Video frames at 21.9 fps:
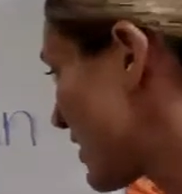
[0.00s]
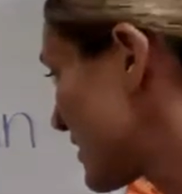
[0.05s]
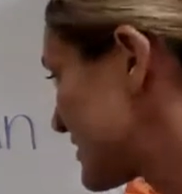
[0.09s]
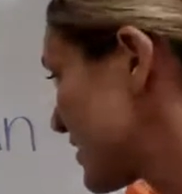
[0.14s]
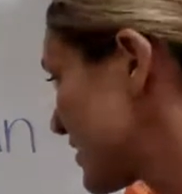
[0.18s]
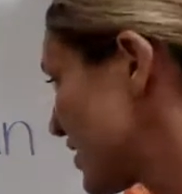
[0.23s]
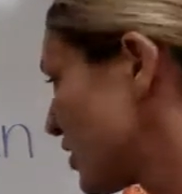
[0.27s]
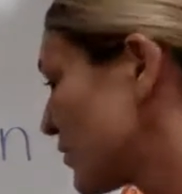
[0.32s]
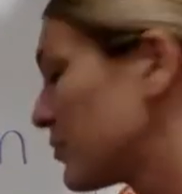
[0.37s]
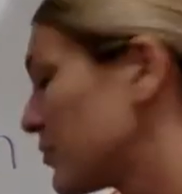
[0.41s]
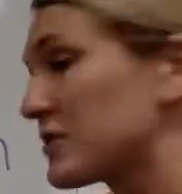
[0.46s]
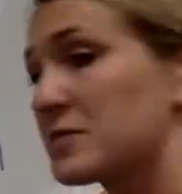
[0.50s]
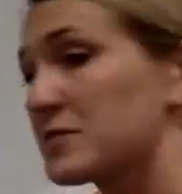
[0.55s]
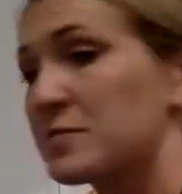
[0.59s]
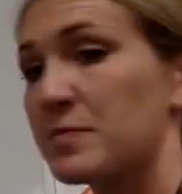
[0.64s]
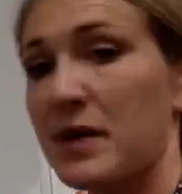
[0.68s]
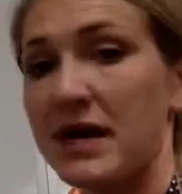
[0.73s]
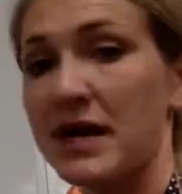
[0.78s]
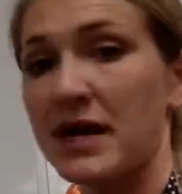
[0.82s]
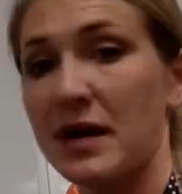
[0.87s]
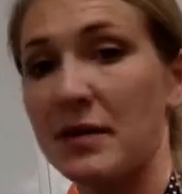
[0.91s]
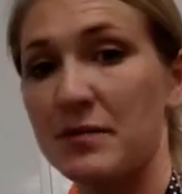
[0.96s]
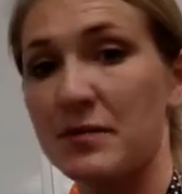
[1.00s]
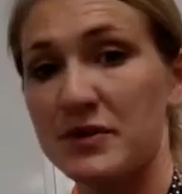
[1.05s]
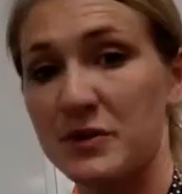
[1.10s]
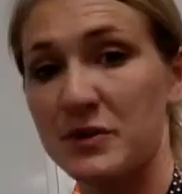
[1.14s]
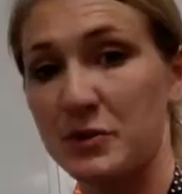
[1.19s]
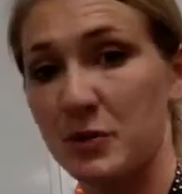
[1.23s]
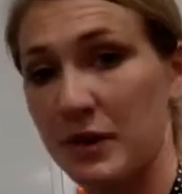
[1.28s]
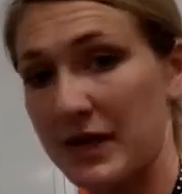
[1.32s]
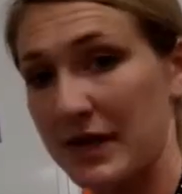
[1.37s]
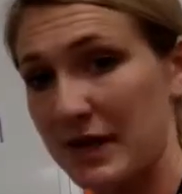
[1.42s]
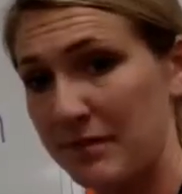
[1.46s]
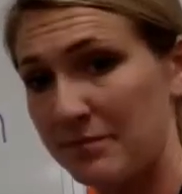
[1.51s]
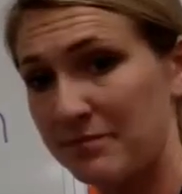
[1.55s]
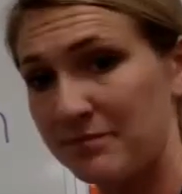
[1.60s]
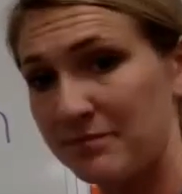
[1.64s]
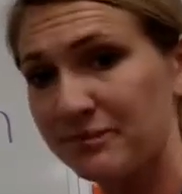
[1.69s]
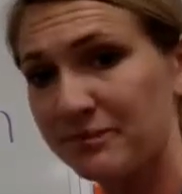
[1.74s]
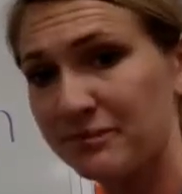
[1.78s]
syllables break up between them.